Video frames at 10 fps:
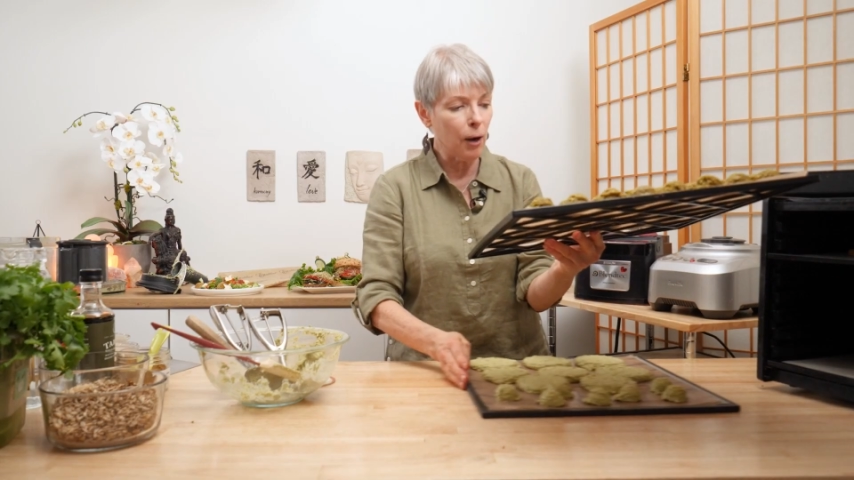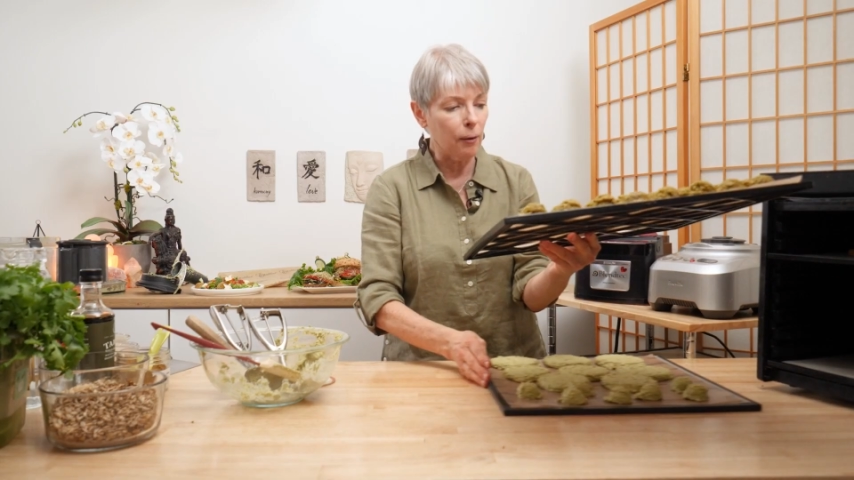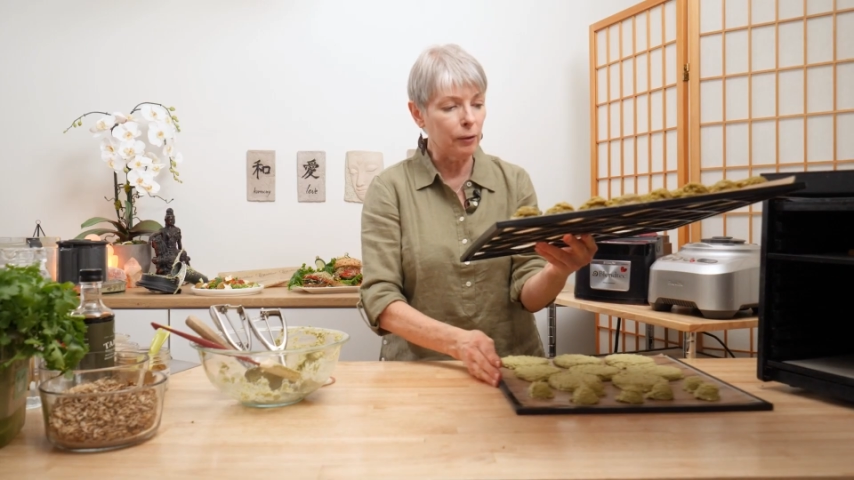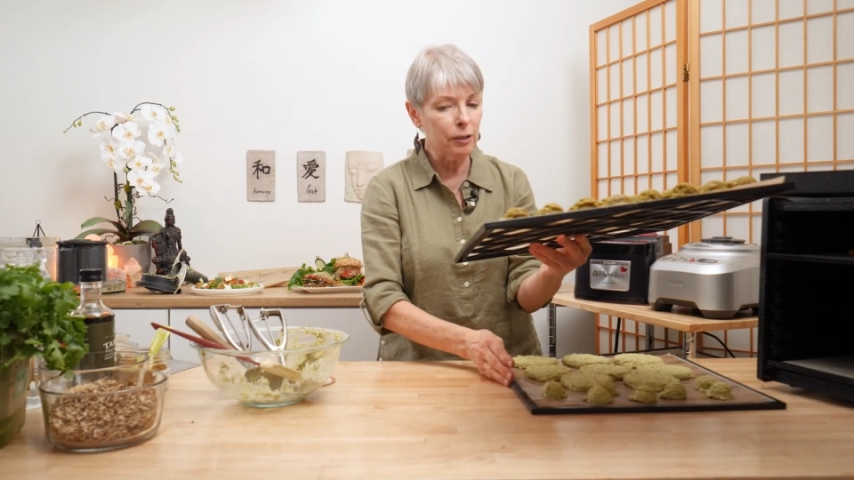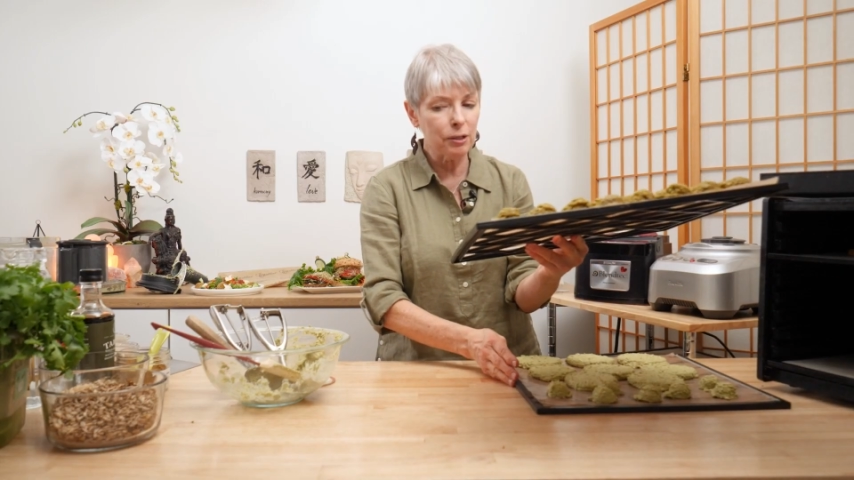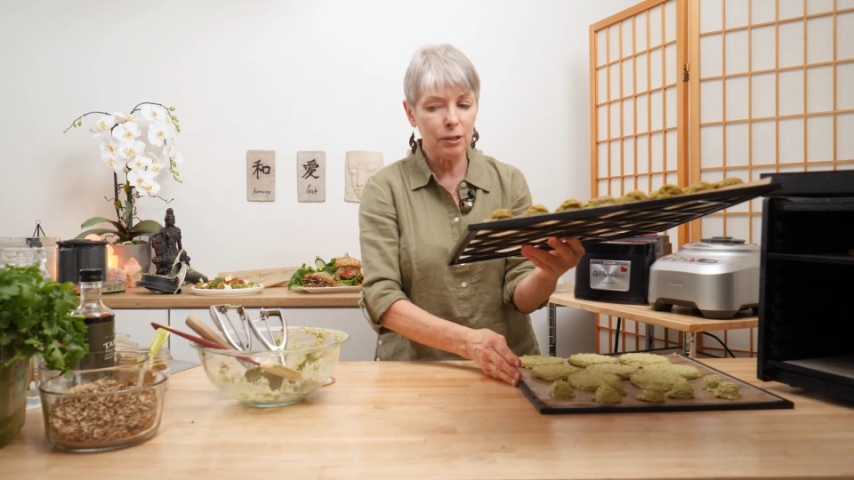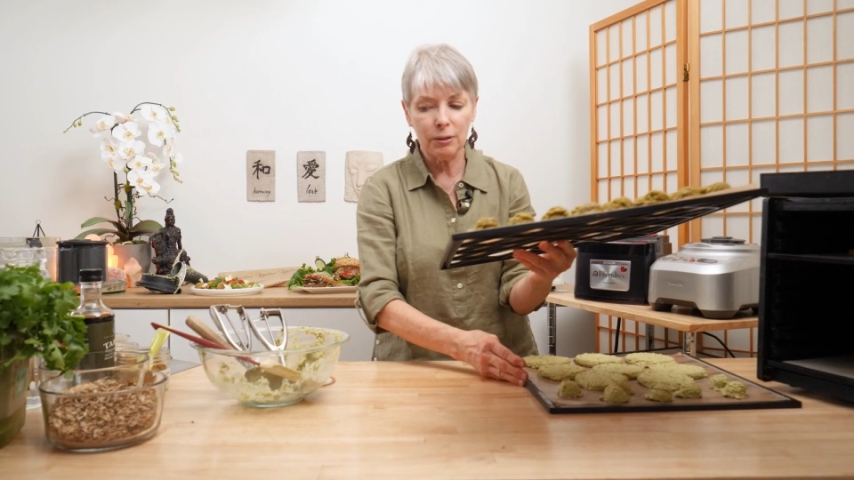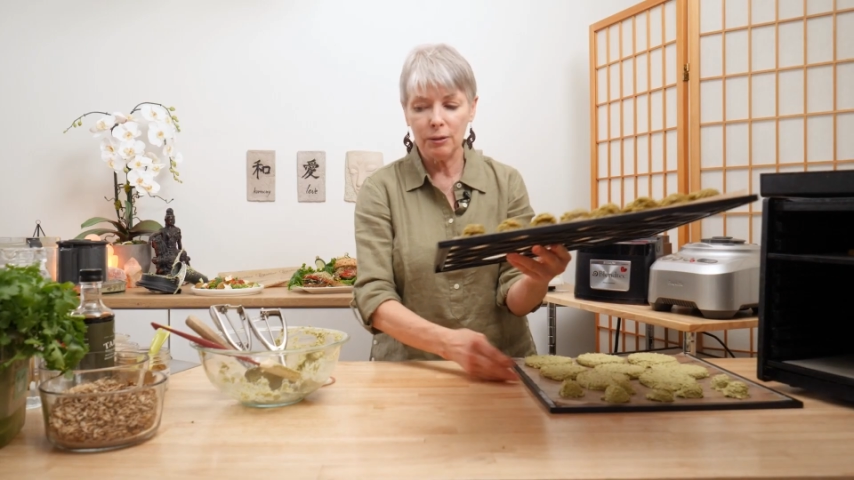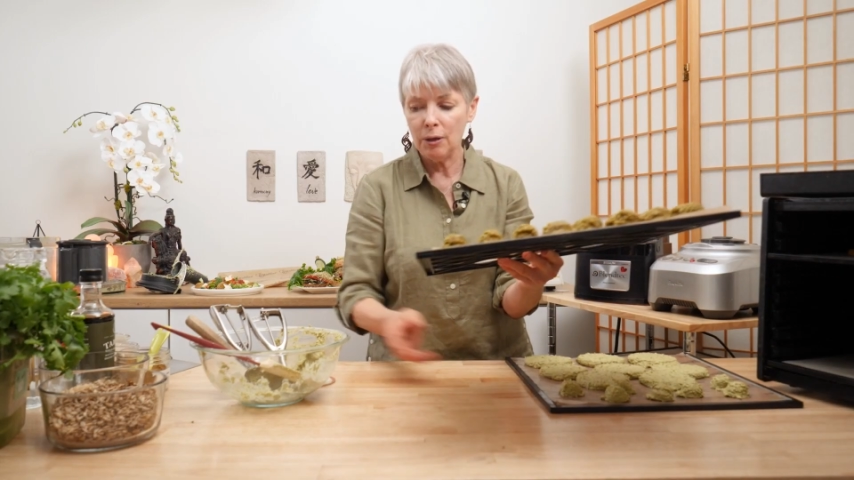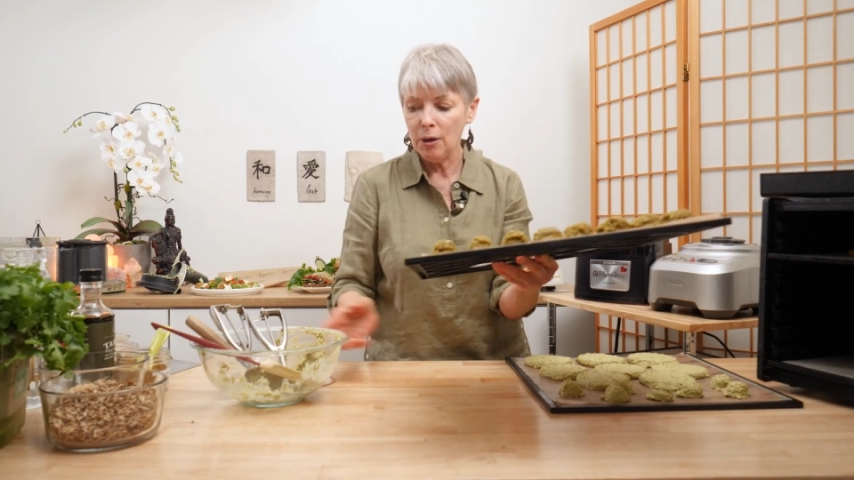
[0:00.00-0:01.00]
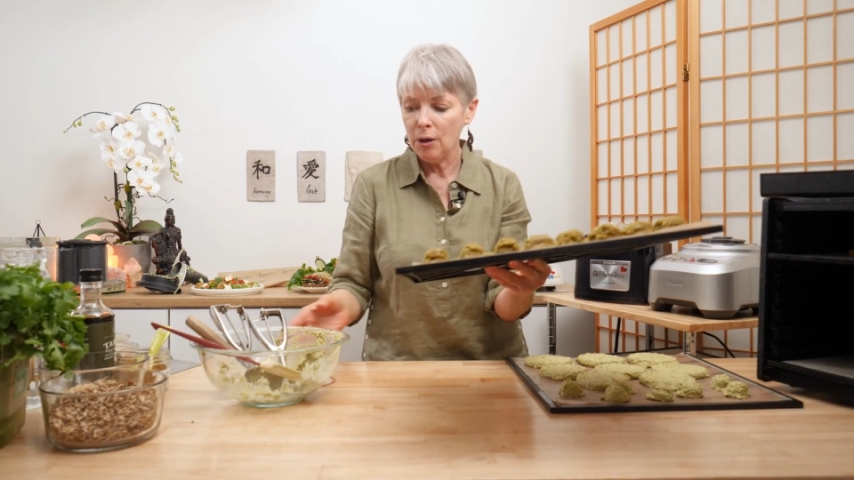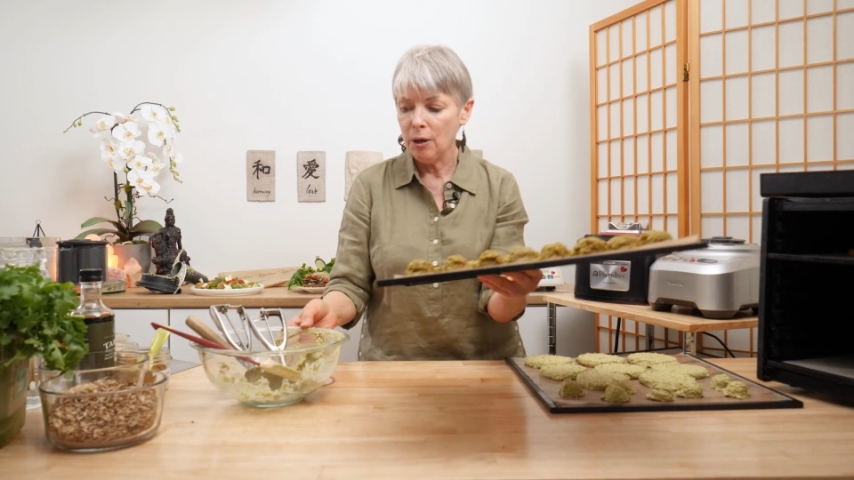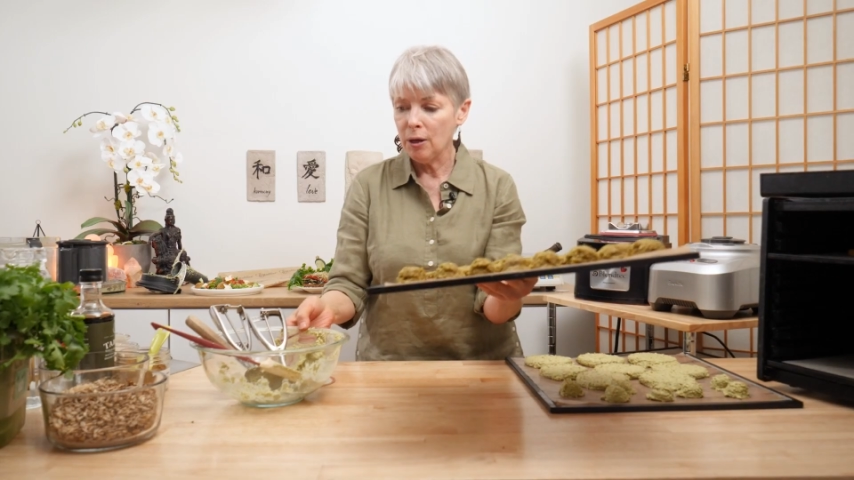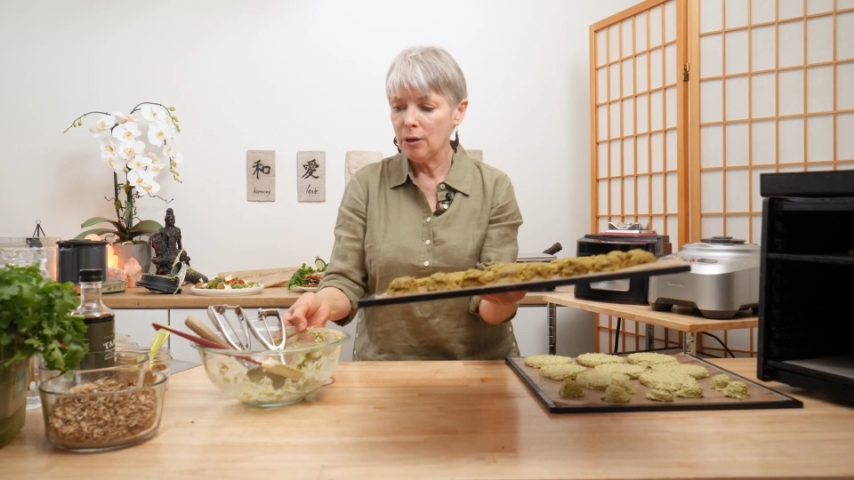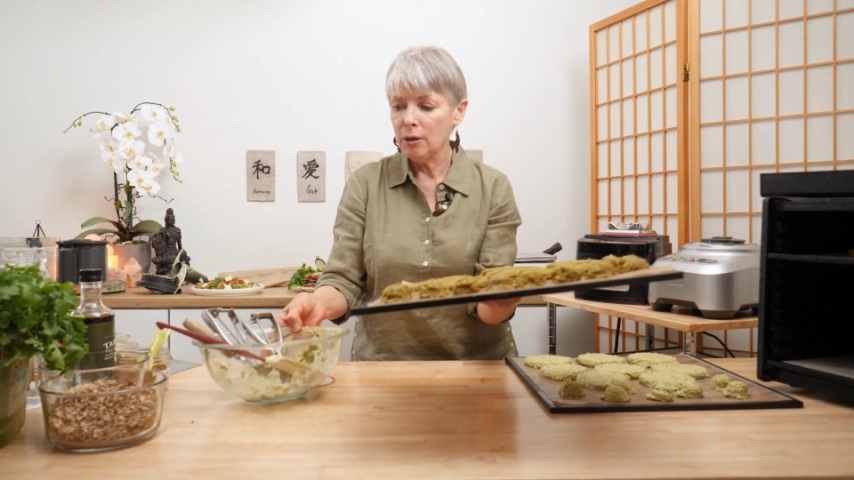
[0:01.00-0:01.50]
hours,
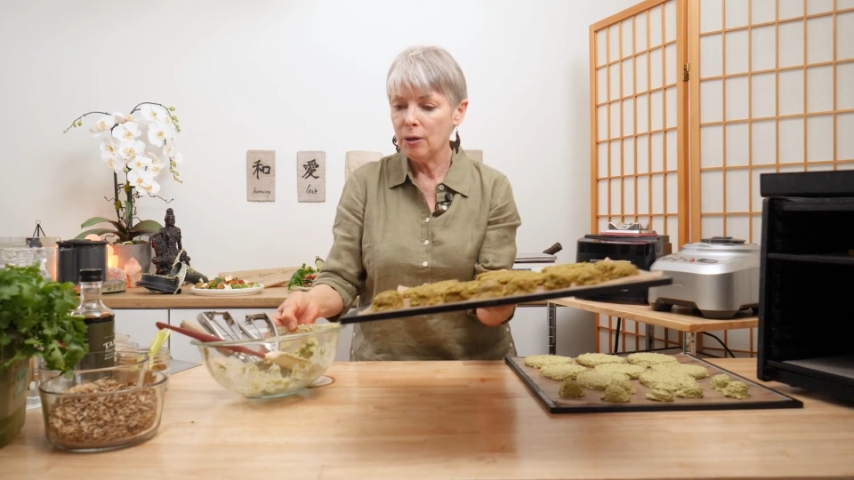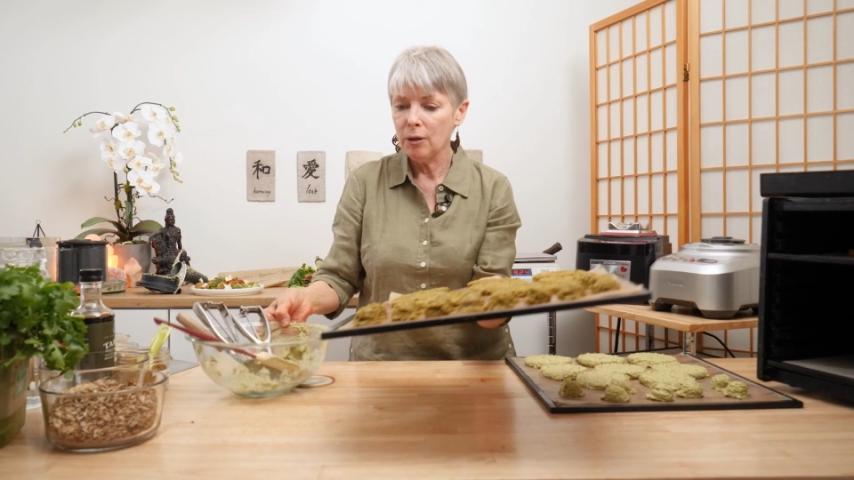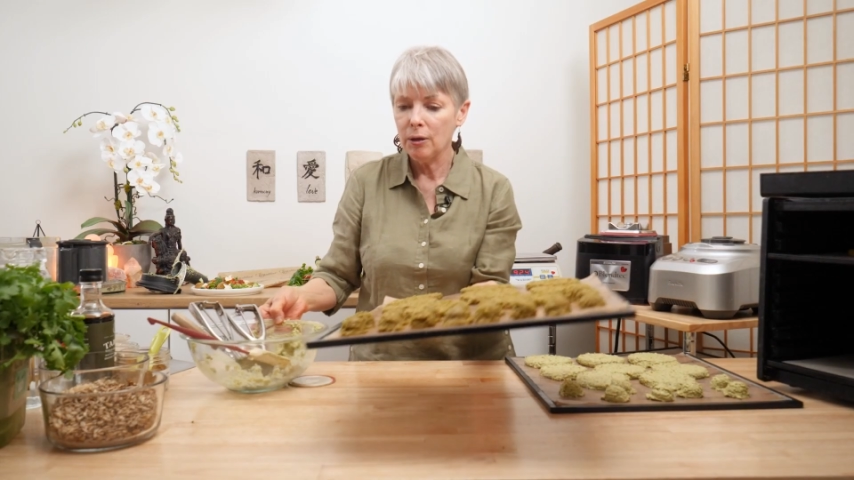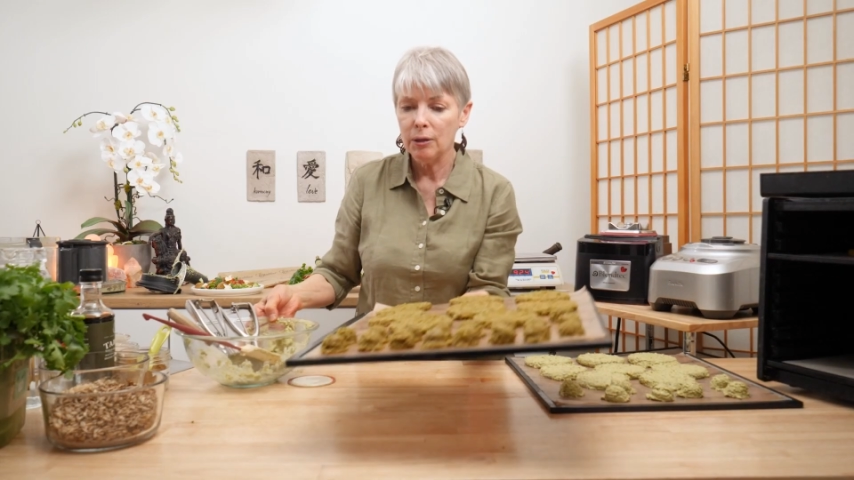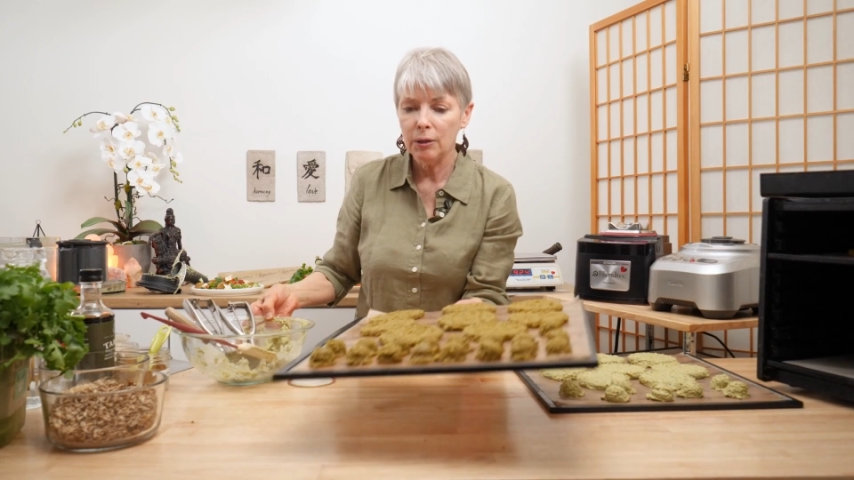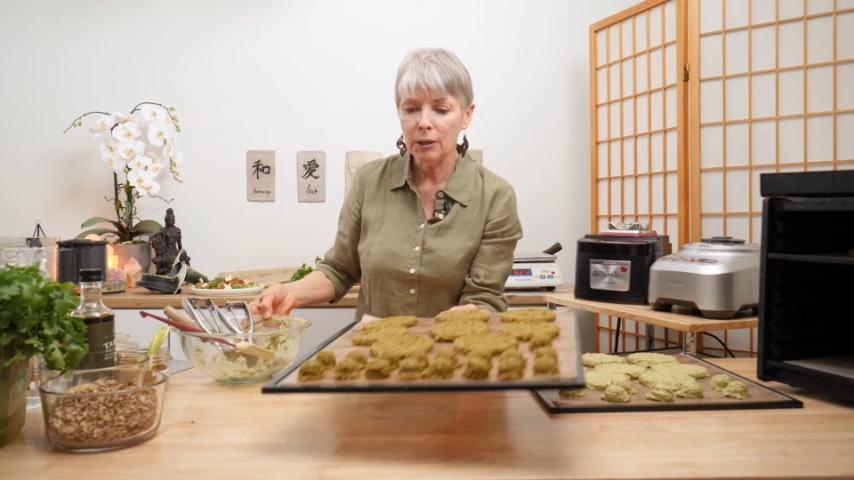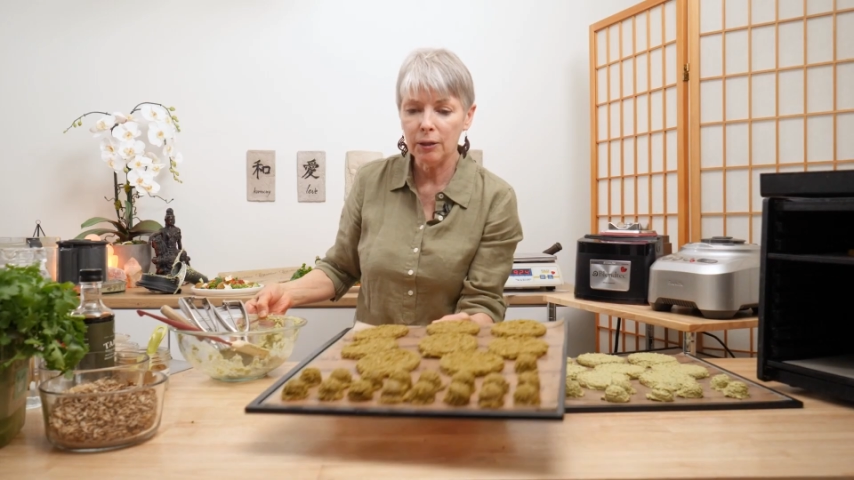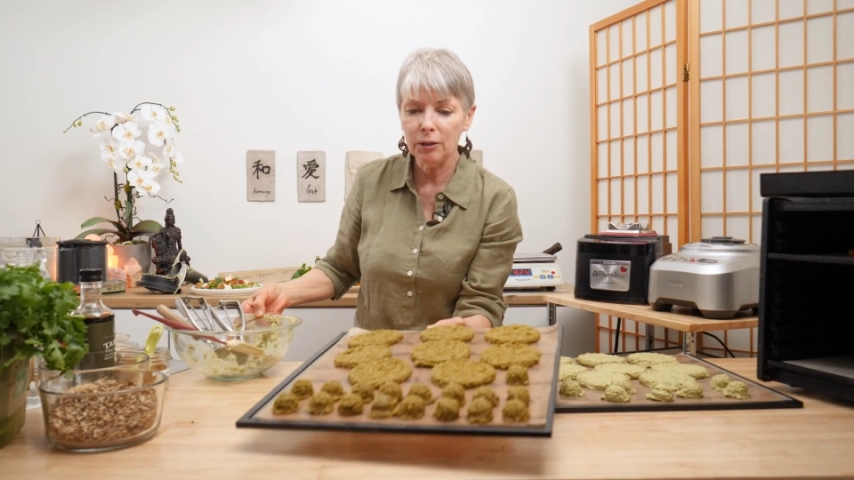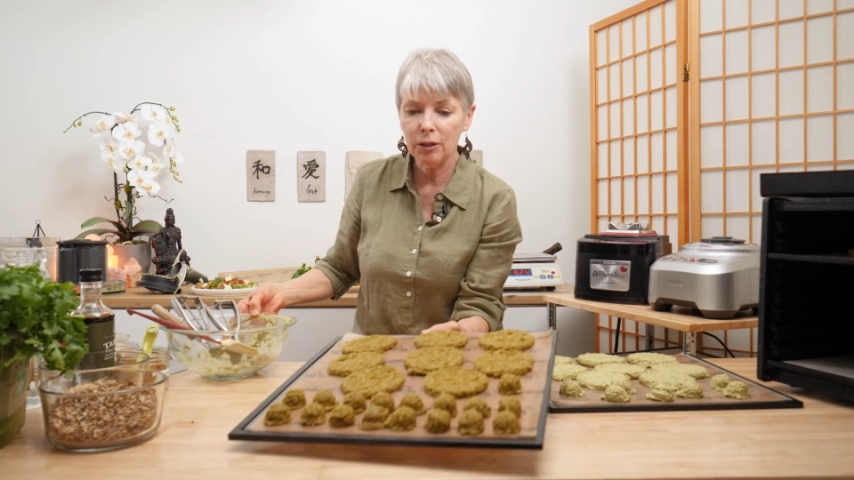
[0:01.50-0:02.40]
there you